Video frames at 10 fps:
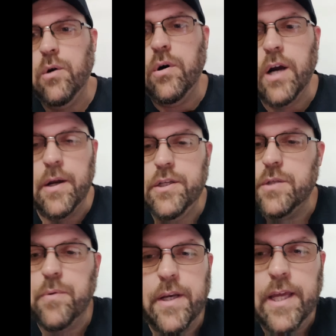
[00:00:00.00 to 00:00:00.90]
I, I
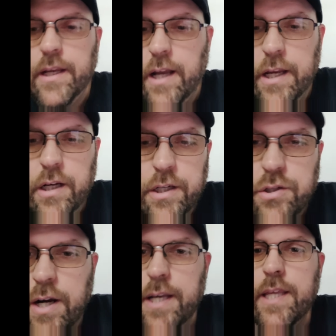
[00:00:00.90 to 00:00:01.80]
just went ahead. I, I
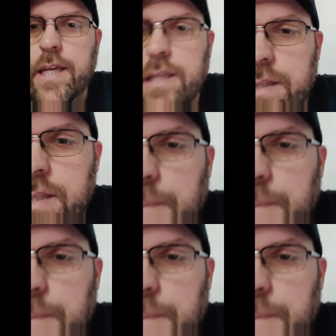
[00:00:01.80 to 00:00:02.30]
tried to get